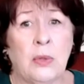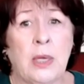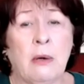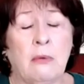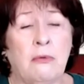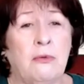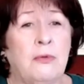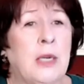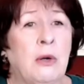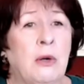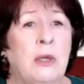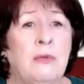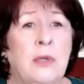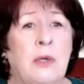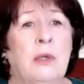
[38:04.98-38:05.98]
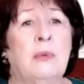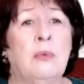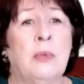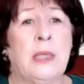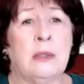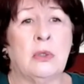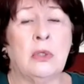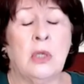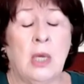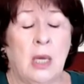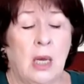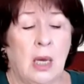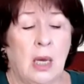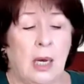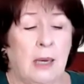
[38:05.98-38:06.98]
they are very, very rich.
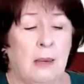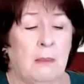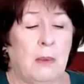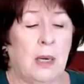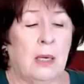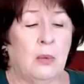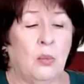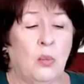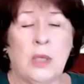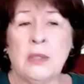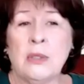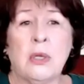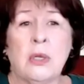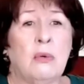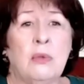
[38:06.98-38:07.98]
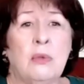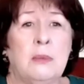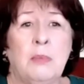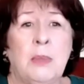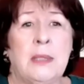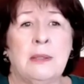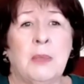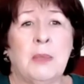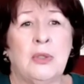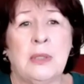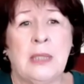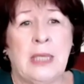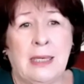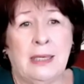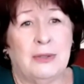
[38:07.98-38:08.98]
One scone could be as much as
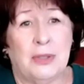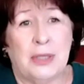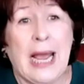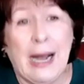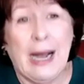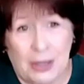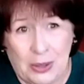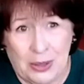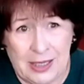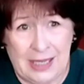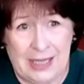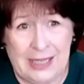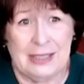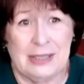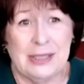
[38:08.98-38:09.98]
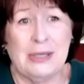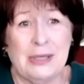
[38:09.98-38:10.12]
800 calories,